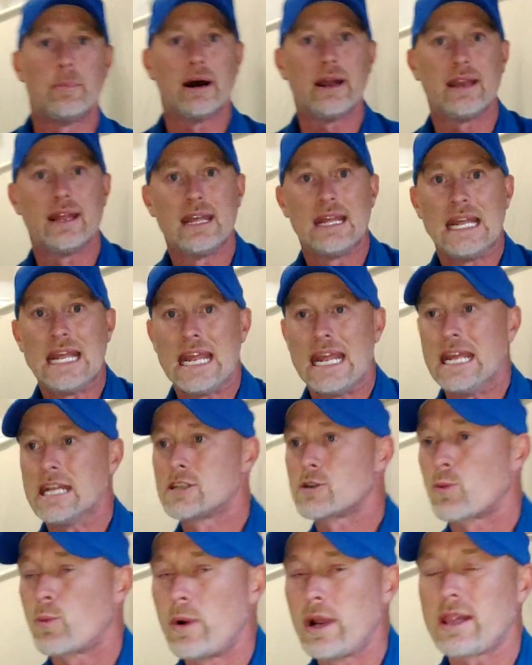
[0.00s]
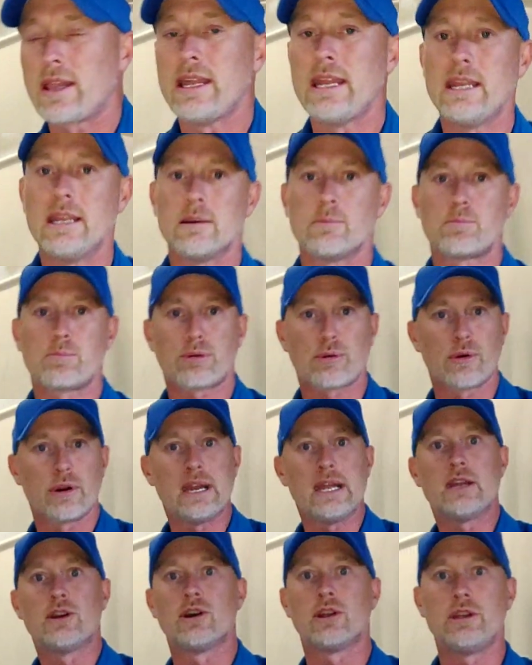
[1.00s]
but it's really
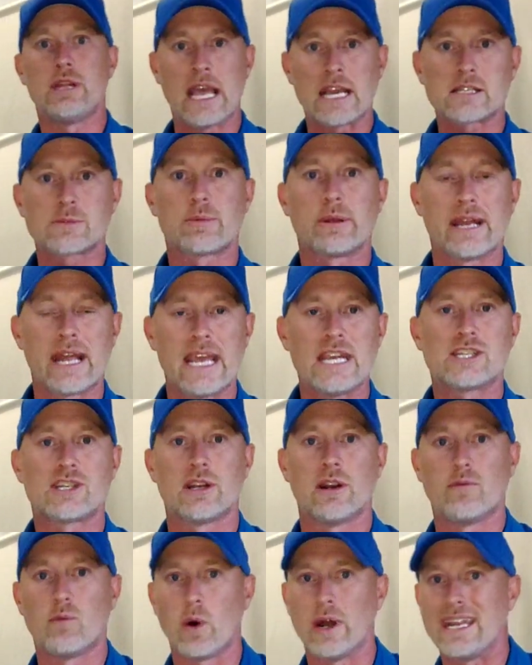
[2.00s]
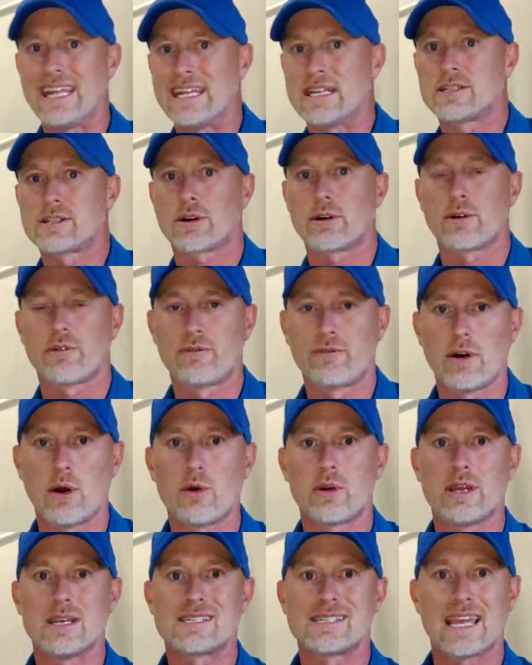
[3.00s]
pretty good explanation of what internal
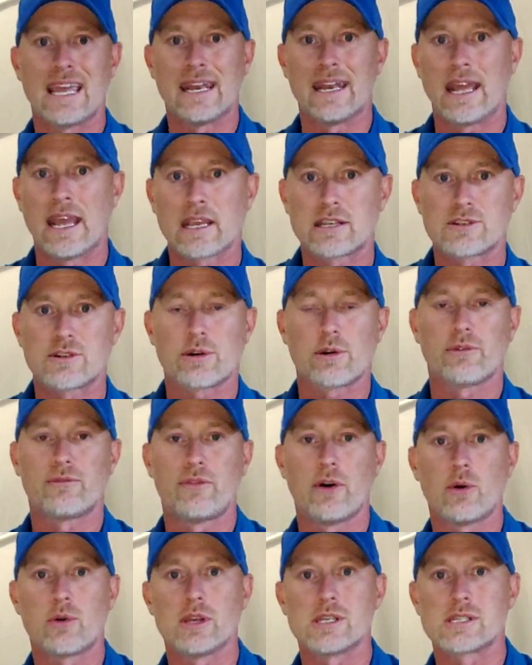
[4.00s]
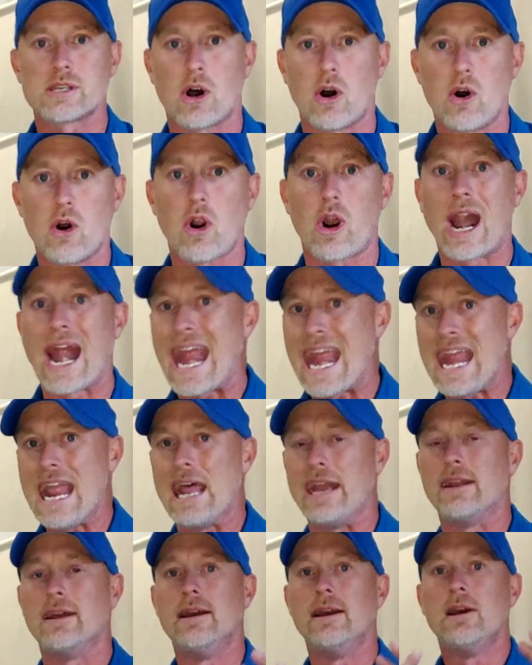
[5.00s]
focus and external focus are,
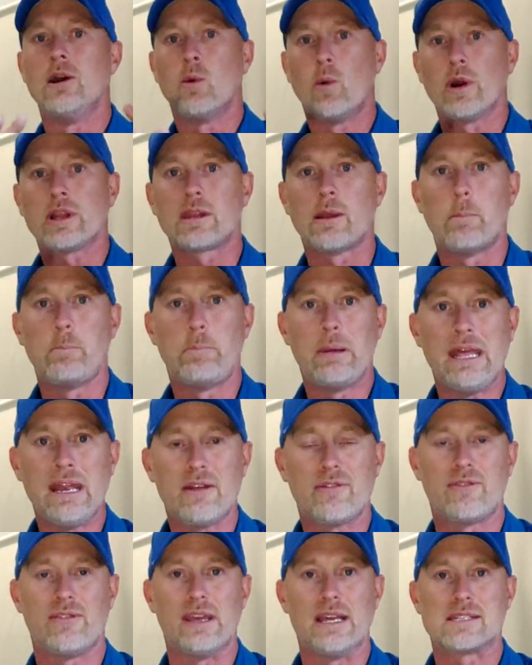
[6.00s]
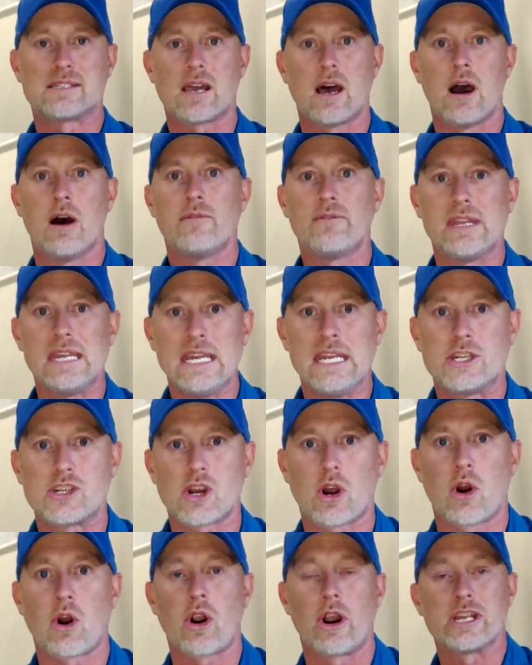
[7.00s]
and what the benefits of
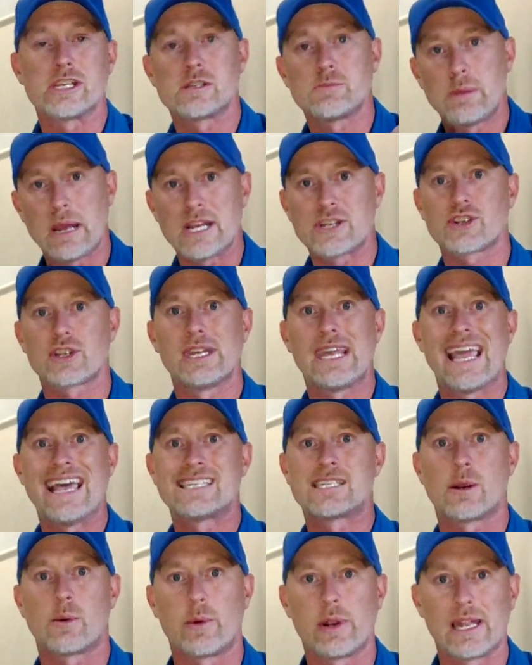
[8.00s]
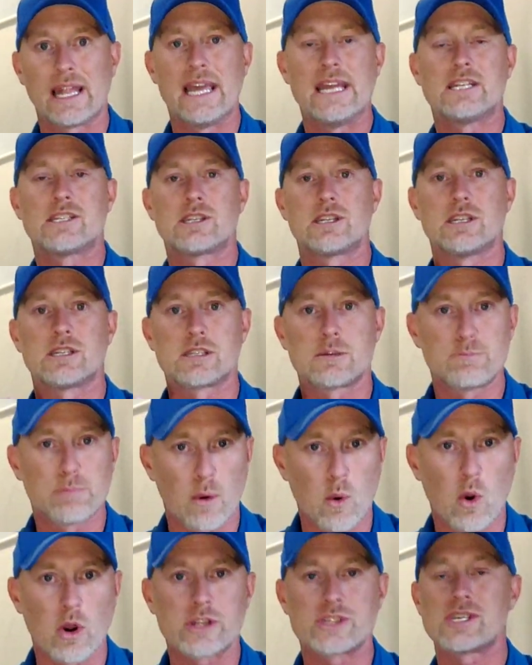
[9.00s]
each are, especially as it relates to
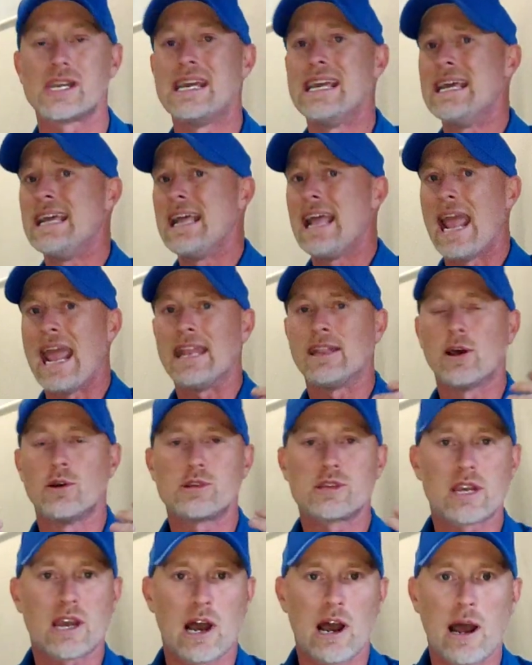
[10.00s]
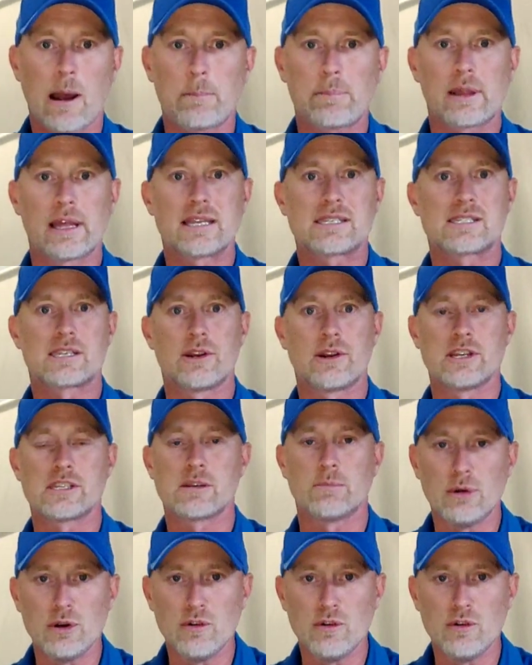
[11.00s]
sports and those complex series of